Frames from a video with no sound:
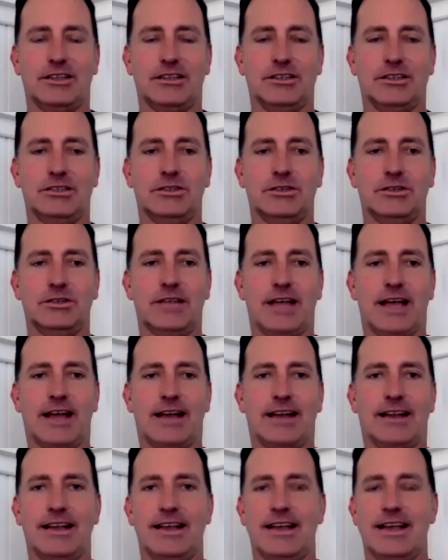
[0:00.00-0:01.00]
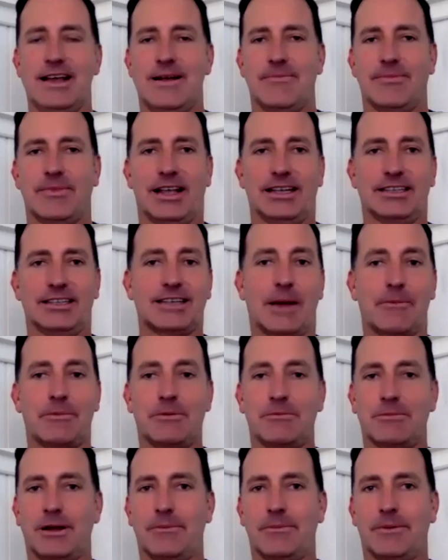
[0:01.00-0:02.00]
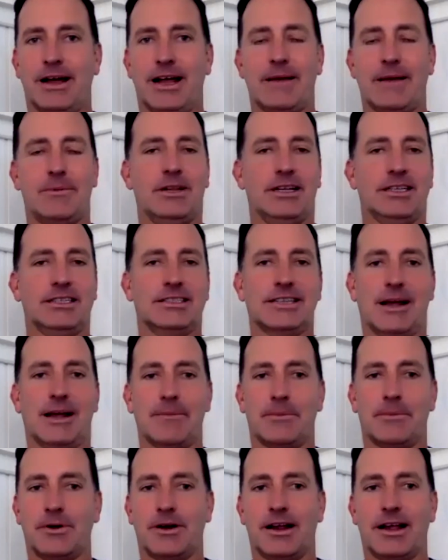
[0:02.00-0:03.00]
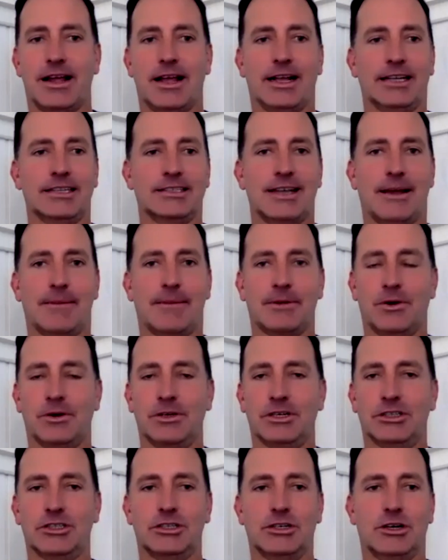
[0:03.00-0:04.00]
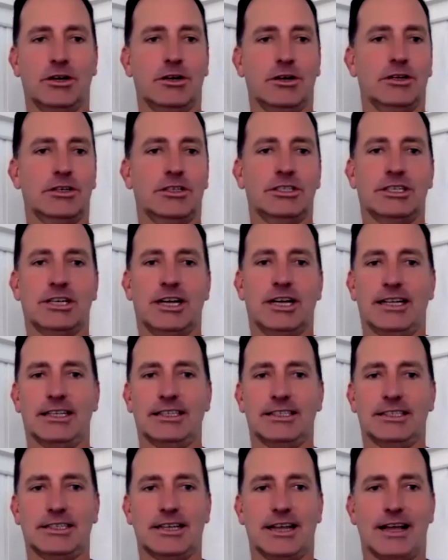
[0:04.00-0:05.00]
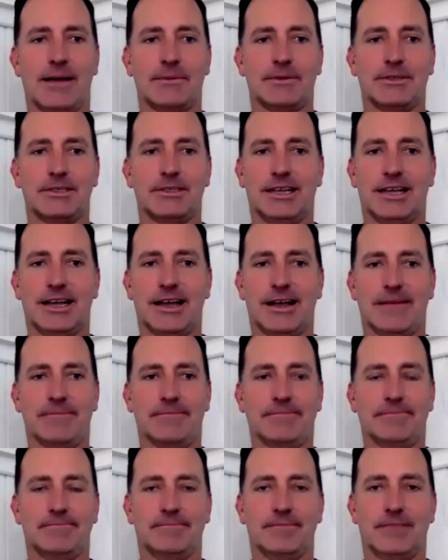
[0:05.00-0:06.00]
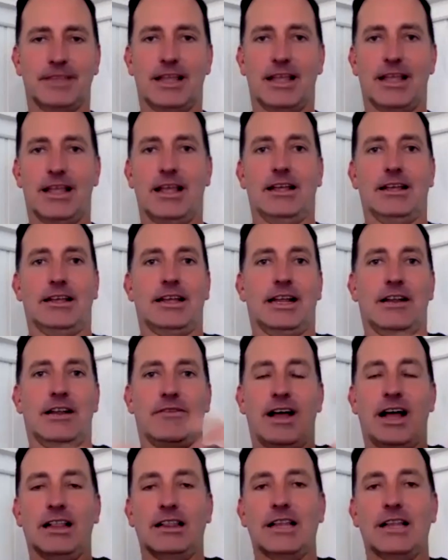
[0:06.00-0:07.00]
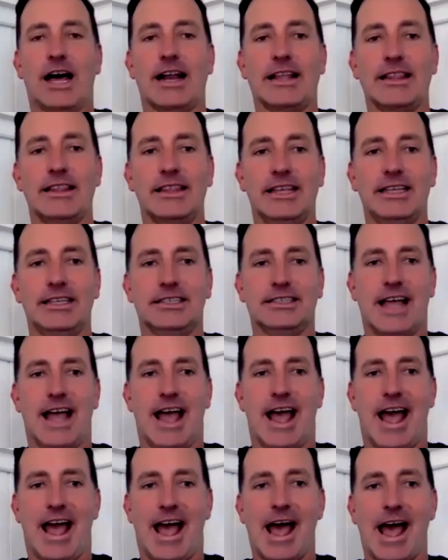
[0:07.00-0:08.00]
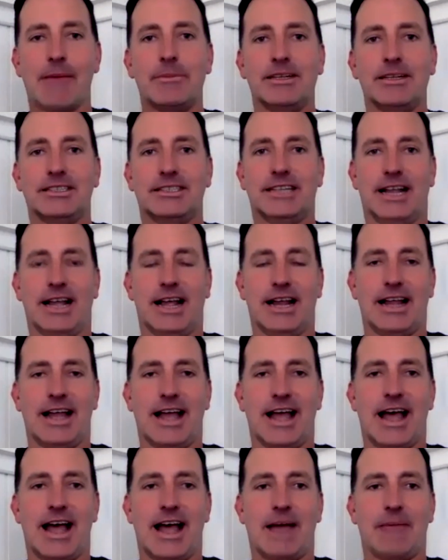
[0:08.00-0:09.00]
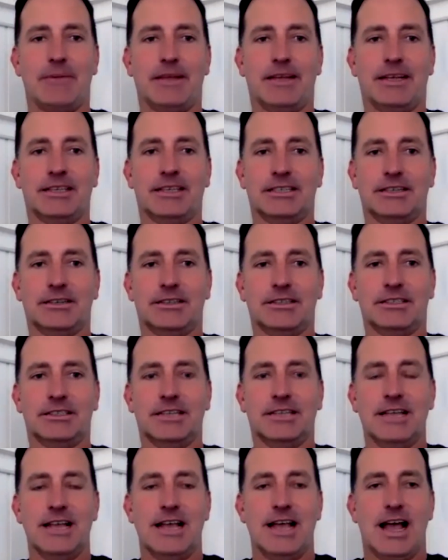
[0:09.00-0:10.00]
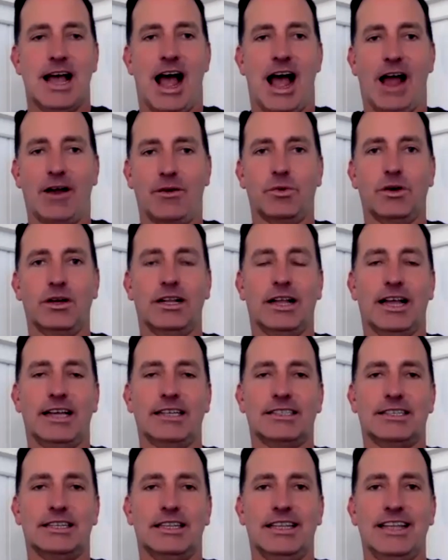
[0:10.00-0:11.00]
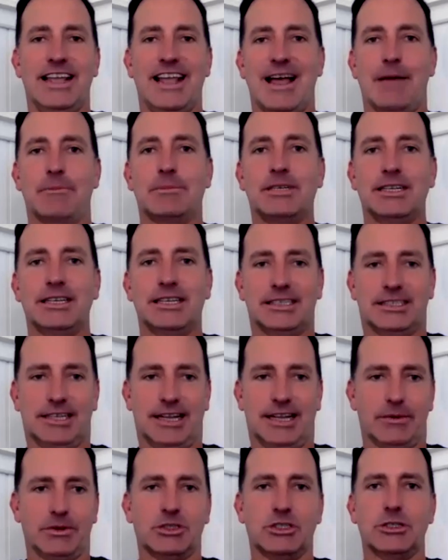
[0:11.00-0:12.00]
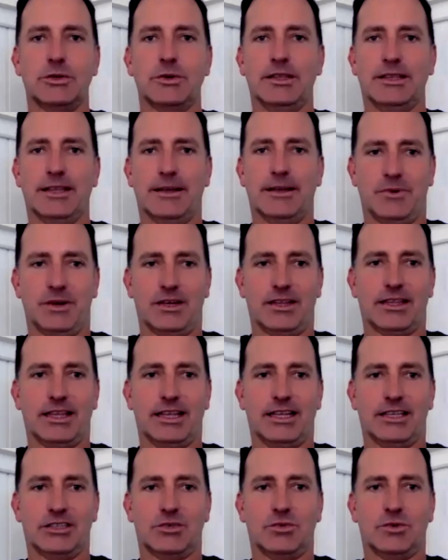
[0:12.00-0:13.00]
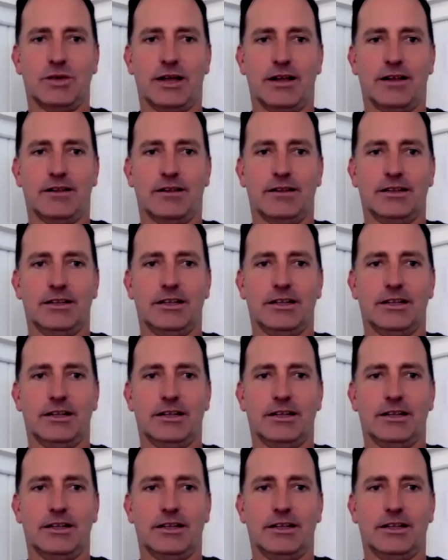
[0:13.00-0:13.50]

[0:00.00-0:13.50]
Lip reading: do that. I stopped reading my Bible. I stopped praying. I stopped going to church. I stopped kind of a lot of these habits that I'd had because I realized the emptiness that I was doing them with as well.